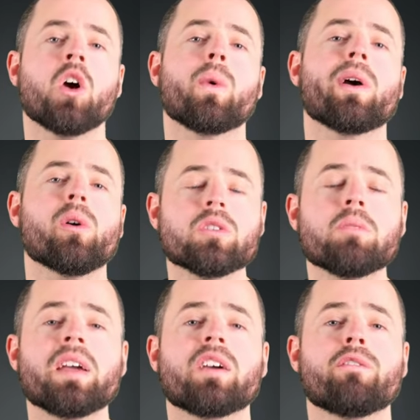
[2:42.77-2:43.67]
we also
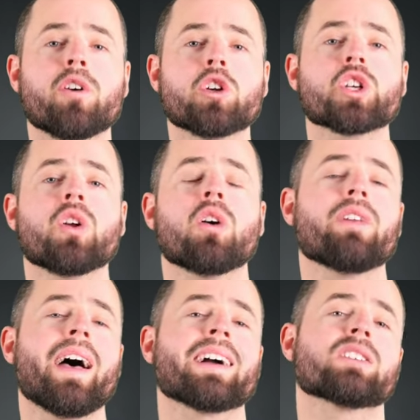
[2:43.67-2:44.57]
make a version of
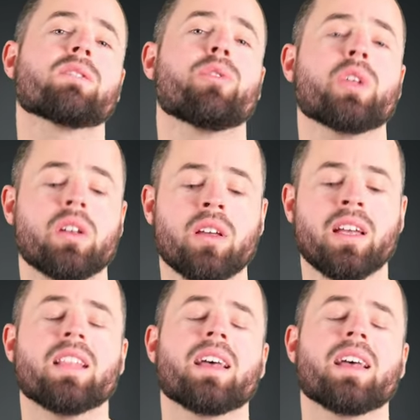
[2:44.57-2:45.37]
the Active Thin